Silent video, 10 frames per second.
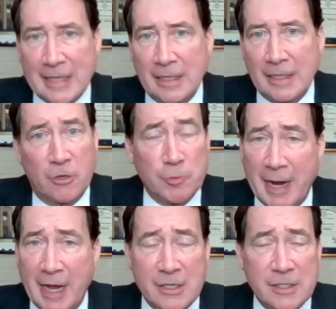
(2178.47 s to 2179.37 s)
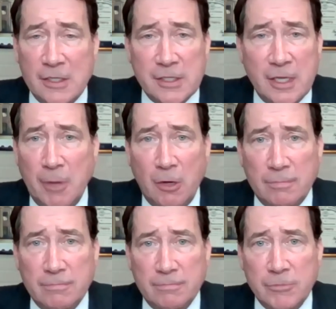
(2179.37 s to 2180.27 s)
Peter. And Japan is in the same boat.
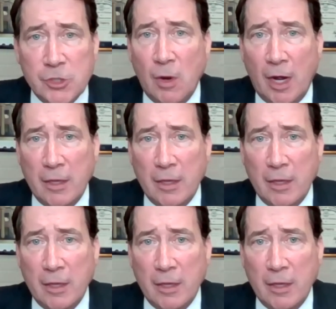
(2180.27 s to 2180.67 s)
So I